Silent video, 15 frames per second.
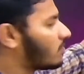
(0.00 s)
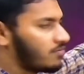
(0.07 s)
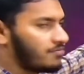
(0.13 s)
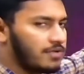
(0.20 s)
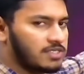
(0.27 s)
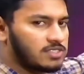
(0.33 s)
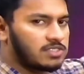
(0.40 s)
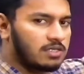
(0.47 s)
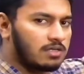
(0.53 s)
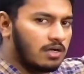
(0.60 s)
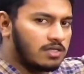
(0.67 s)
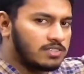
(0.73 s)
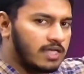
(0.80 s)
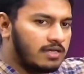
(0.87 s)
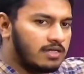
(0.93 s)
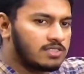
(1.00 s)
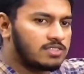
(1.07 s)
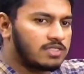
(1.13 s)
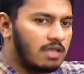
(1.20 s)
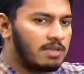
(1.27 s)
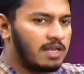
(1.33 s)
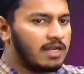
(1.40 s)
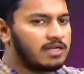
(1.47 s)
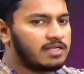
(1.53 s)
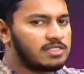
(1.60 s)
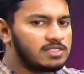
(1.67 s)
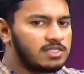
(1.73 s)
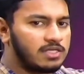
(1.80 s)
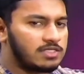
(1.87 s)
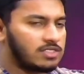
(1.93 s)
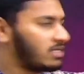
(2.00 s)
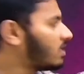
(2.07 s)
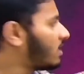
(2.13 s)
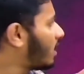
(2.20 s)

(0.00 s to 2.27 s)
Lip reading: First sender's name and address is written,